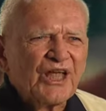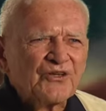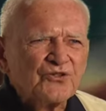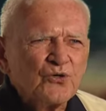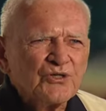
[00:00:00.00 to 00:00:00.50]

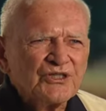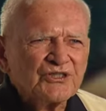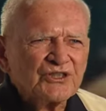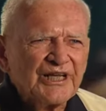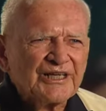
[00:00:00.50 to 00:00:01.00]
And two
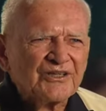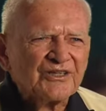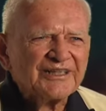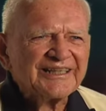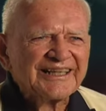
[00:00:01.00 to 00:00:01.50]
years
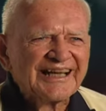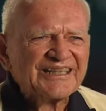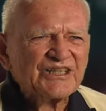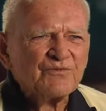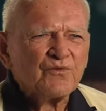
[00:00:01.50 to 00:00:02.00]
later,
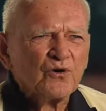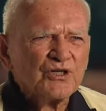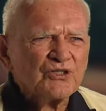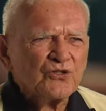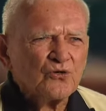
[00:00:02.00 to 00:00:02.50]

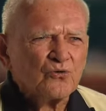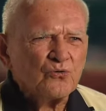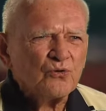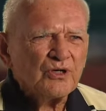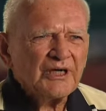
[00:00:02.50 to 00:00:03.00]
1942,